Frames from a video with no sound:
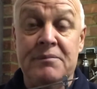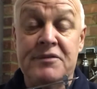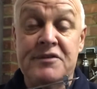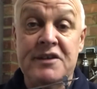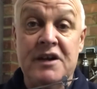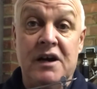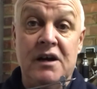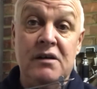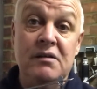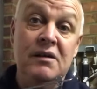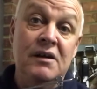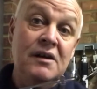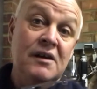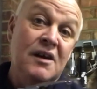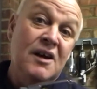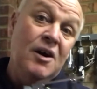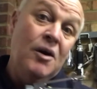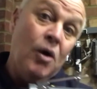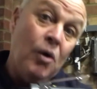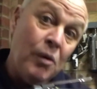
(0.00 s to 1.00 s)
So,
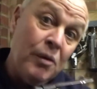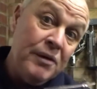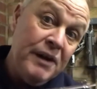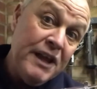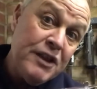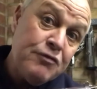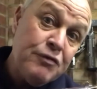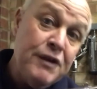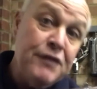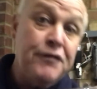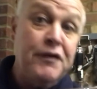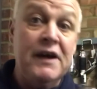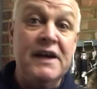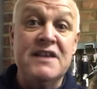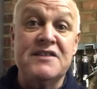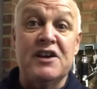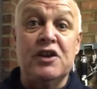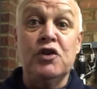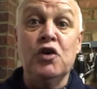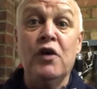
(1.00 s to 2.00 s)
or let's rephrase
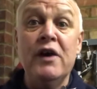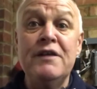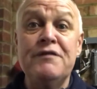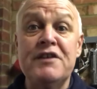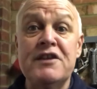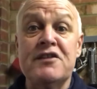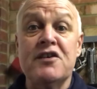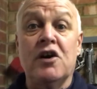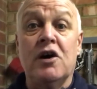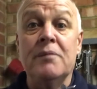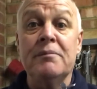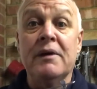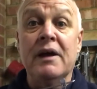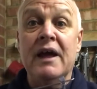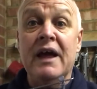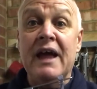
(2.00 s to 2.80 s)
that, not every time,